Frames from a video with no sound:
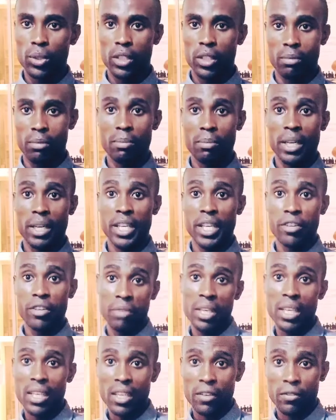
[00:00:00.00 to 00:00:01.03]
Remember,
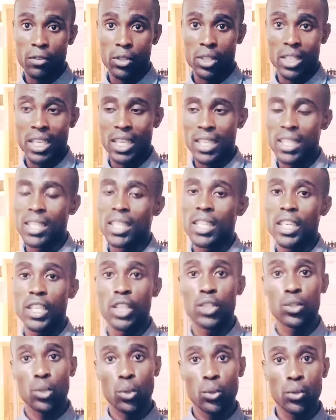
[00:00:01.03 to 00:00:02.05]
iri for 10,
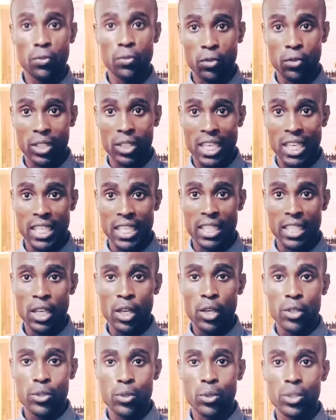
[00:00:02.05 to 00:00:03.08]
itolu for 9.
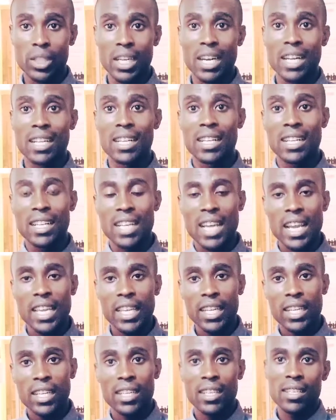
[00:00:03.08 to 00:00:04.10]
So there are
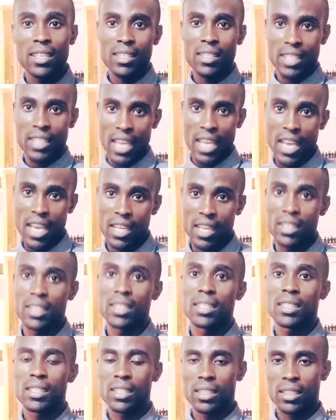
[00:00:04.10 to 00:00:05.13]
9
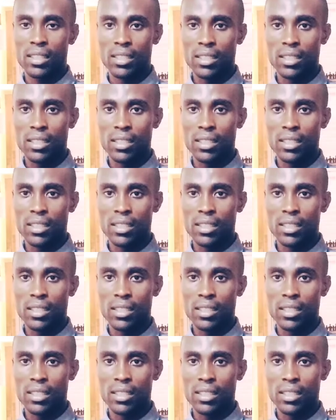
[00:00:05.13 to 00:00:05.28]
tens.